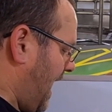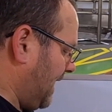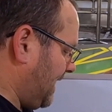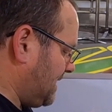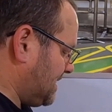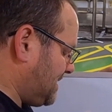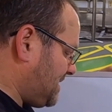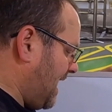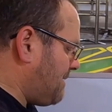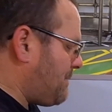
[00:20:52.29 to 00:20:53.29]
I need to
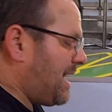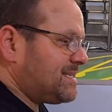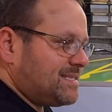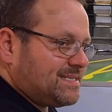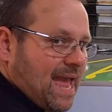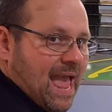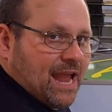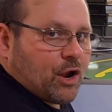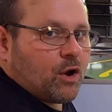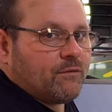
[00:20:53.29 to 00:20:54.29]
set my
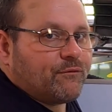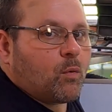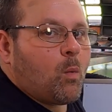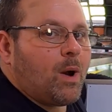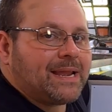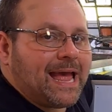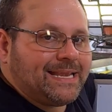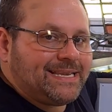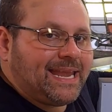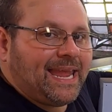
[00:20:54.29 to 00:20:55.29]
stagger for what
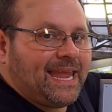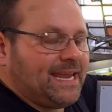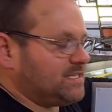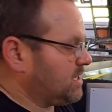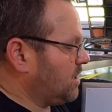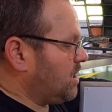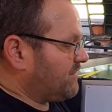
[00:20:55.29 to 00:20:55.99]
I need